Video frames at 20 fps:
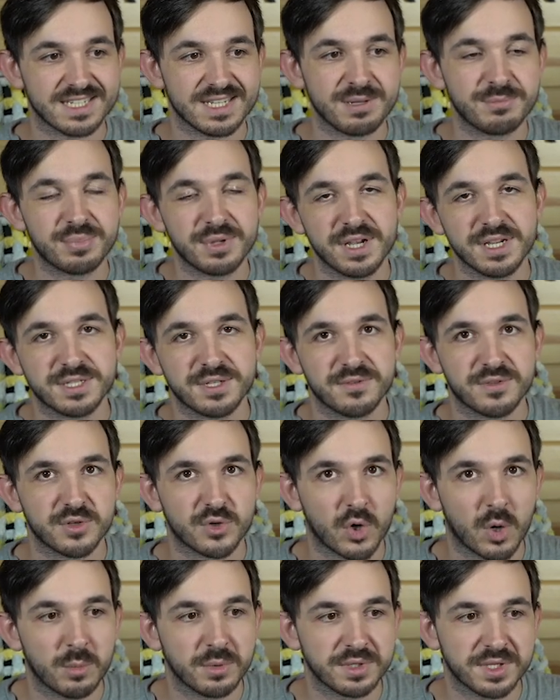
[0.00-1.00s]
in place of the
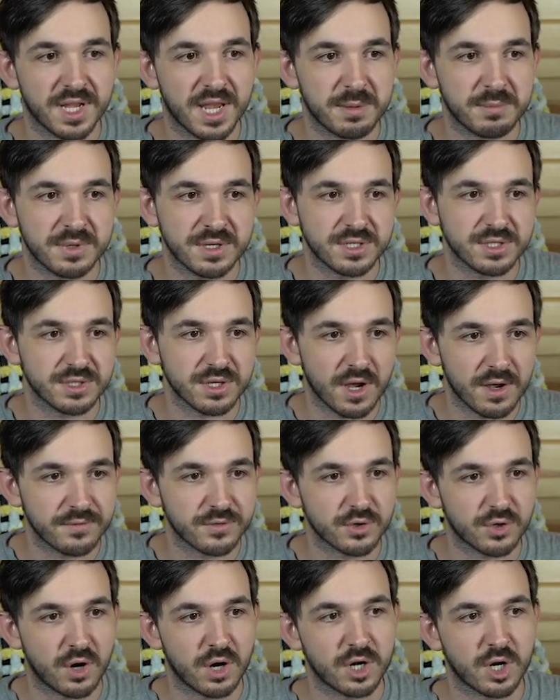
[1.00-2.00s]
normal damage of
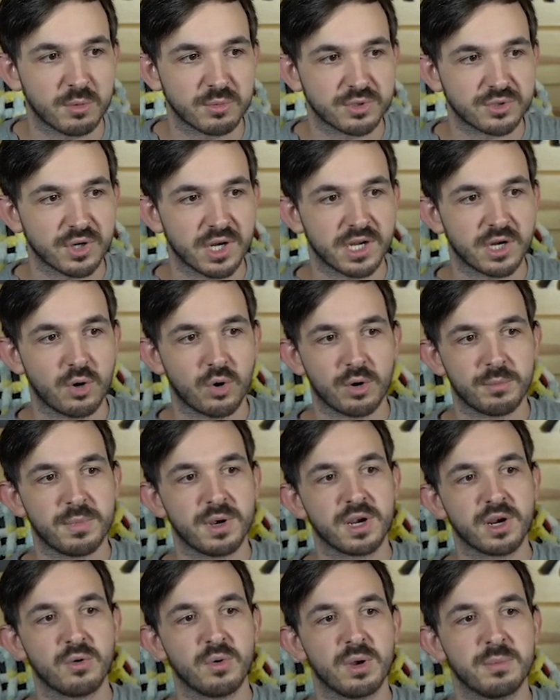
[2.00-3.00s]
your unarmed strike or
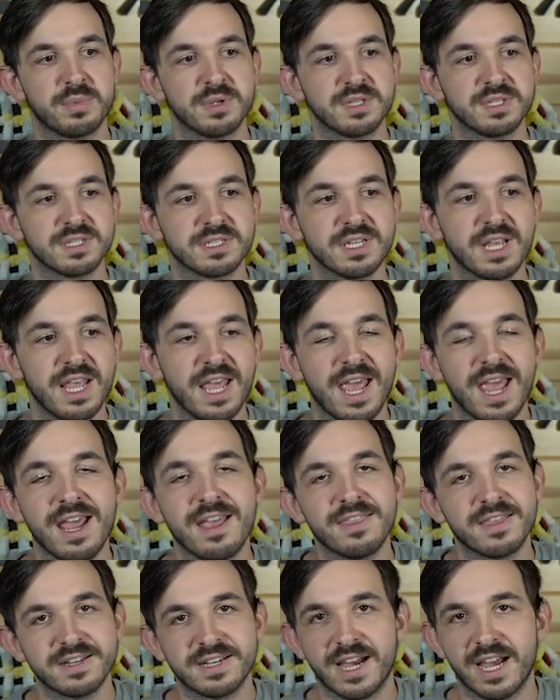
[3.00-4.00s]
monk weapons.
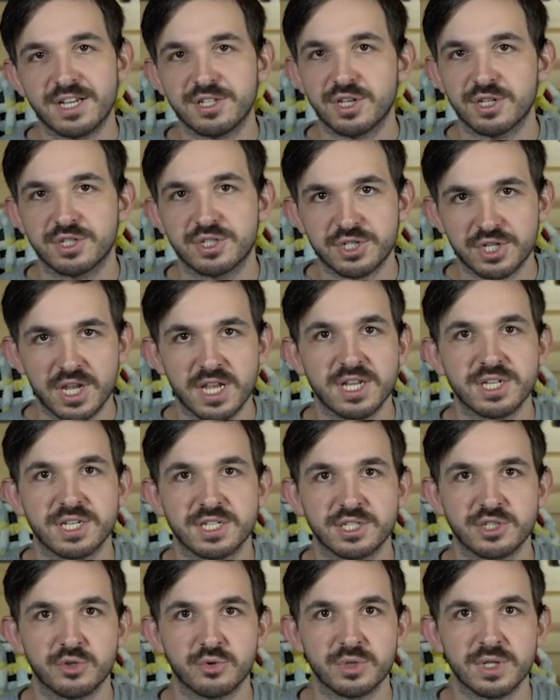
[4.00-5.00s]
And the die does change
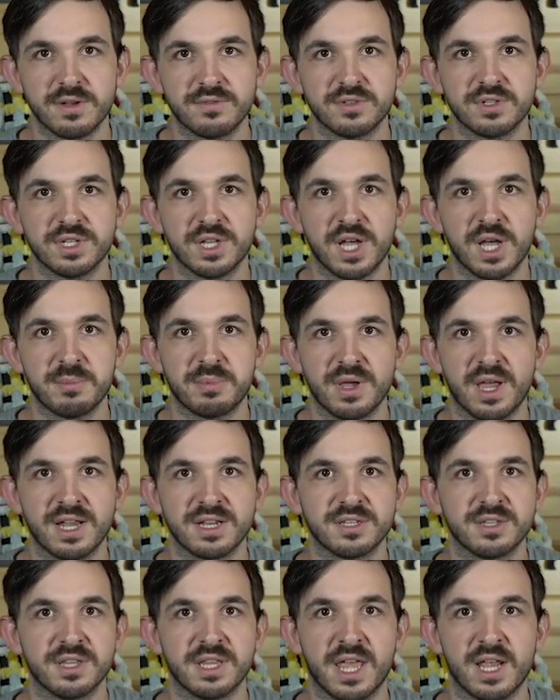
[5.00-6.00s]
as you level up,
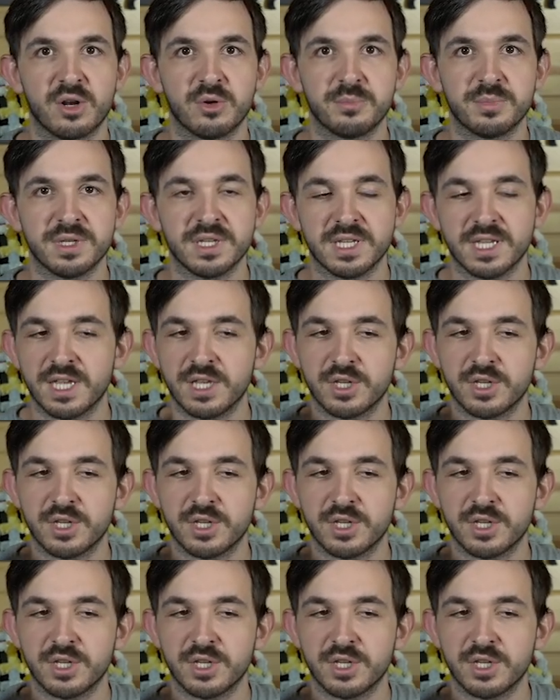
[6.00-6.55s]
and that'll be in